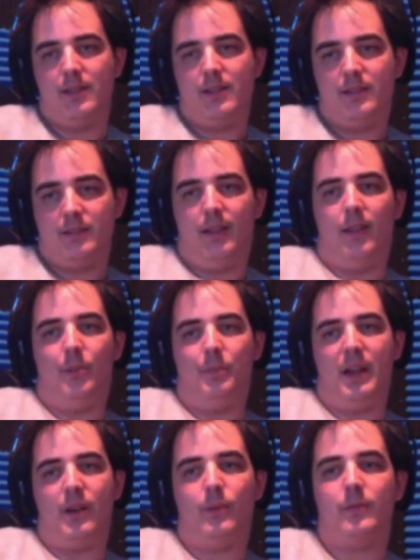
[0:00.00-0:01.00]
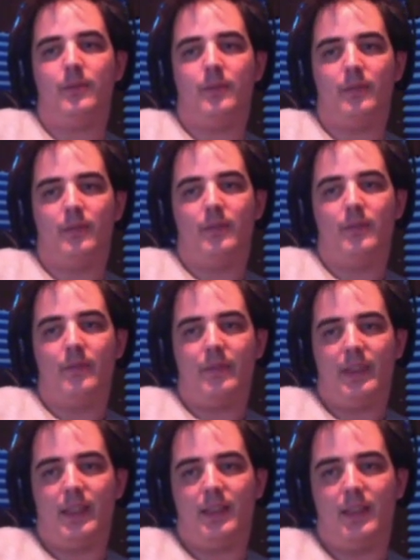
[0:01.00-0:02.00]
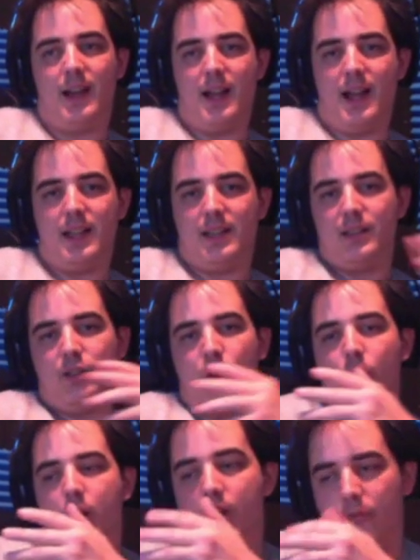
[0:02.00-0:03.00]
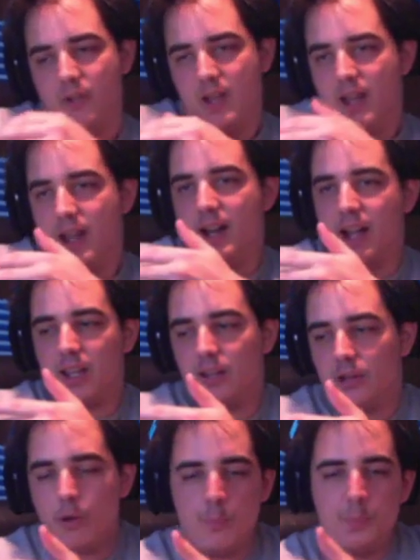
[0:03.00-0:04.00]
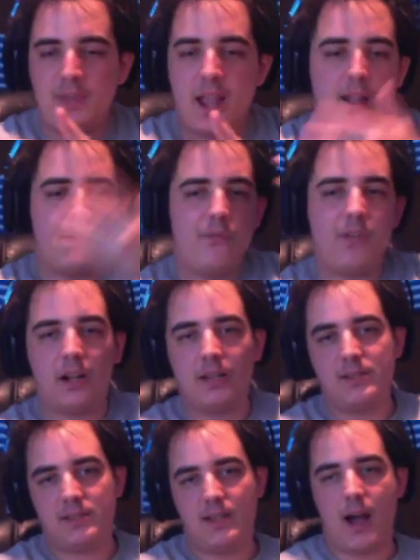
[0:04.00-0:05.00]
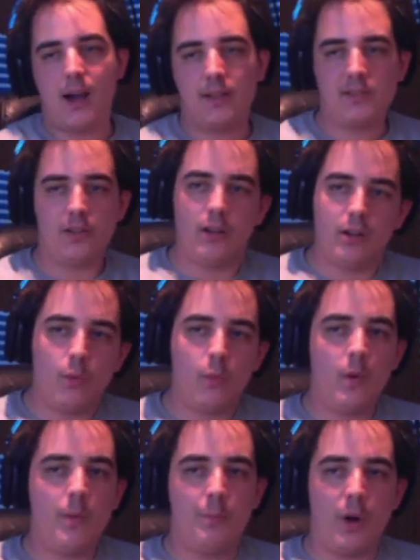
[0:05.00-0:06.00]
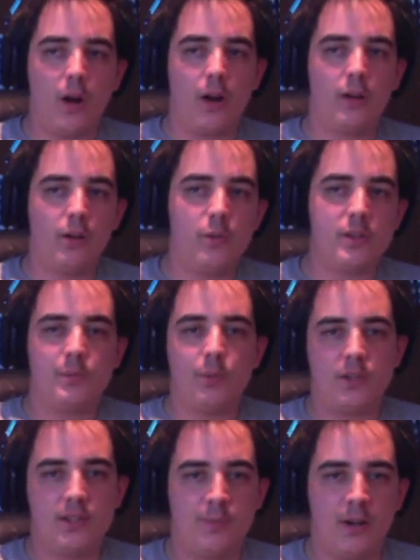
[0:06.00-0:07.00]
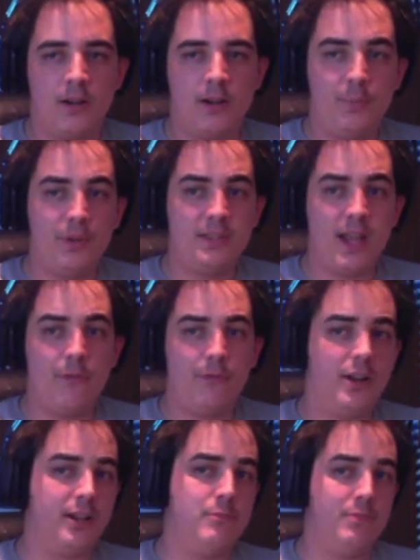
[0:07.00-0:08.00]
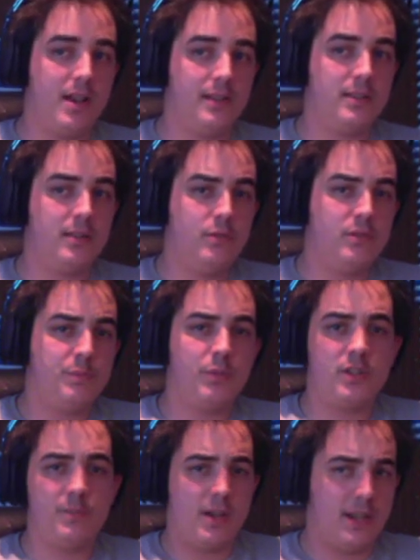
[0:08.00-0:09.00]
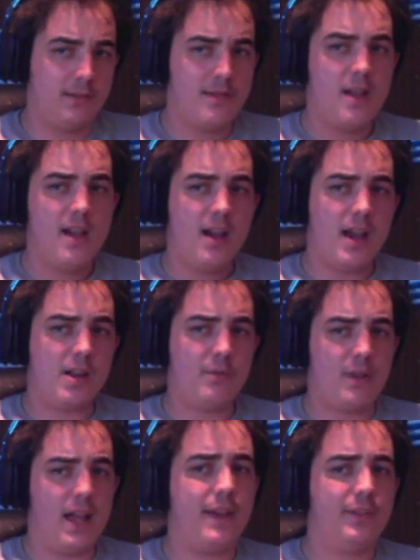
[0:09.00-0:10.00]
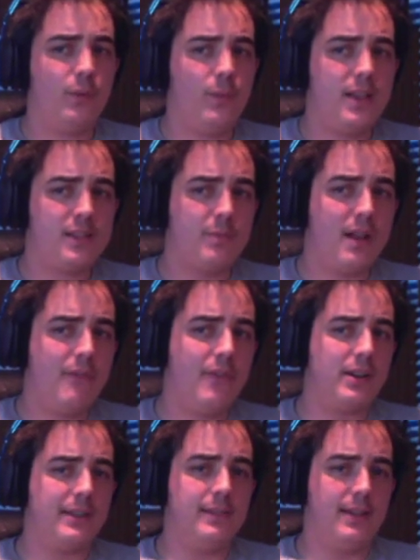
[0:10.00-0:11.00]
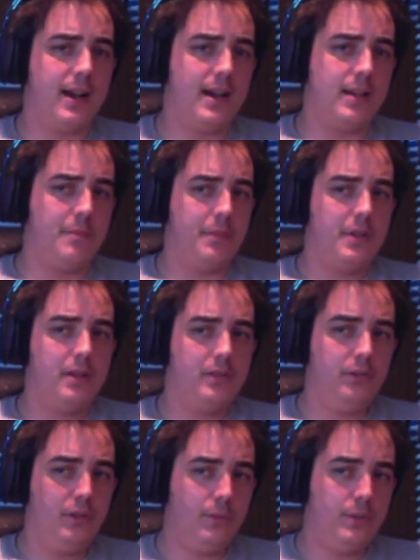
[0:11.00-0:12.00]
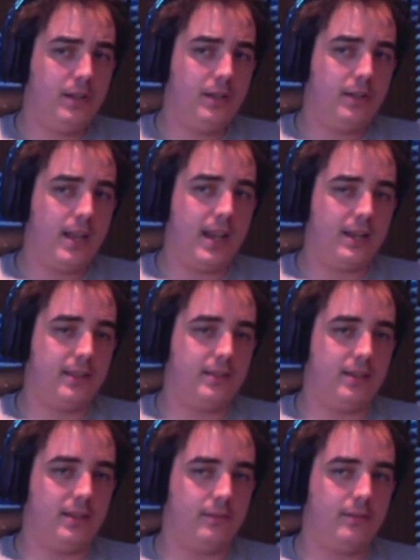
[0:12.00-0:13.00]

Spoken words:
to help out. Like, I could go off and I could go take up fucking stocks or go to a bar, go to a sports bar and put down fucking bets and do sports betting. I don't have to waste my fucking time doing anything